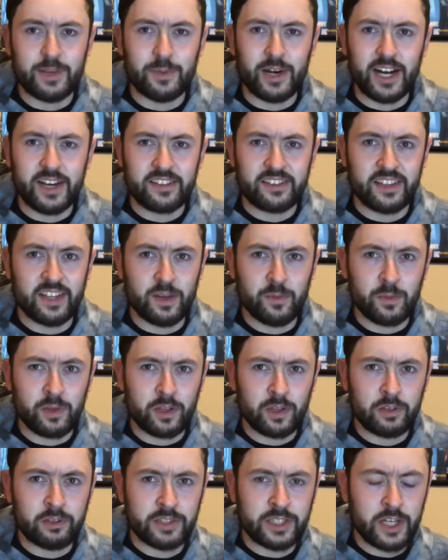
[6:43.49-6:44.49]
Box Tim
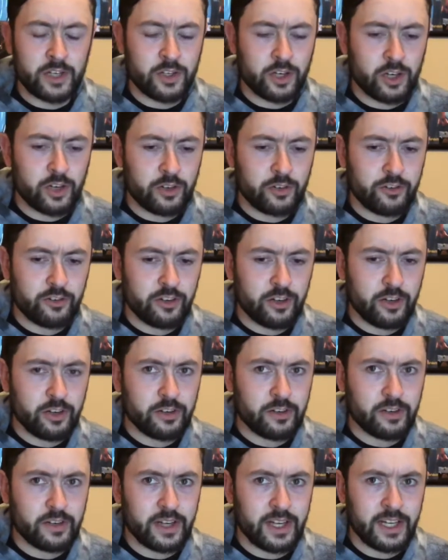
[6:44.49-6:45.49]
glow in the dark shirt